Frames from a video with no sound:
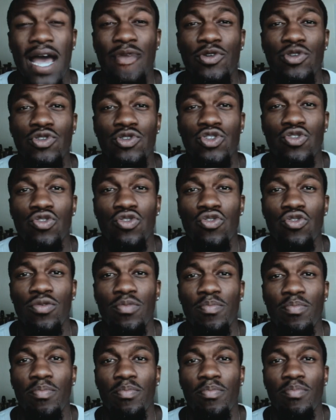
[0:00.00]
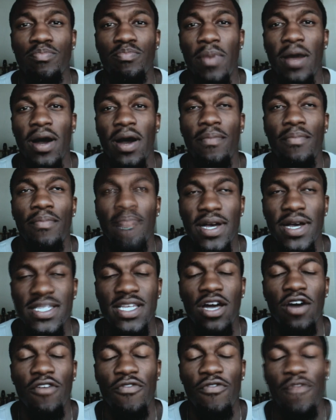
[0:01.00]
he was recruiting
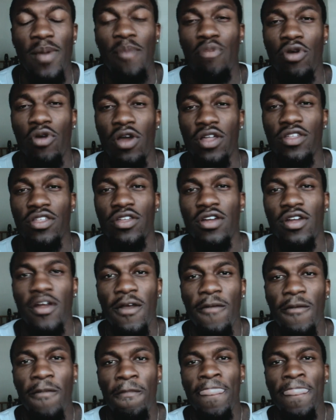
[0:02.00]
myself and my brother.